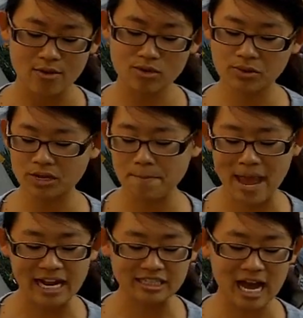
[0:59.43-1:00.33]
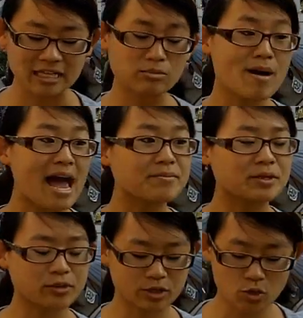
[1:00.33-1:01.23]
And we would compare tongues,
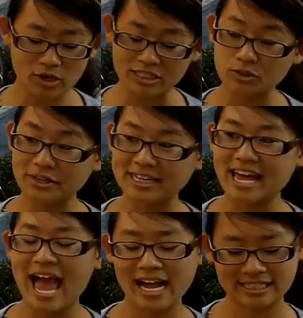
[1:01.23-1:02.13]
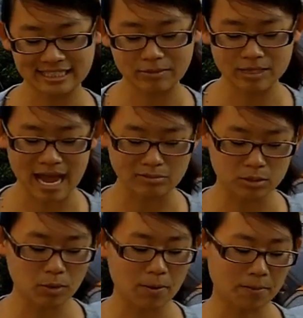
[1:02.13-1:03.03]
mine blue and yours green and
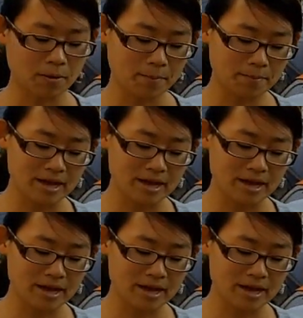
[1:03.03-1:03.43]
sometimes purple.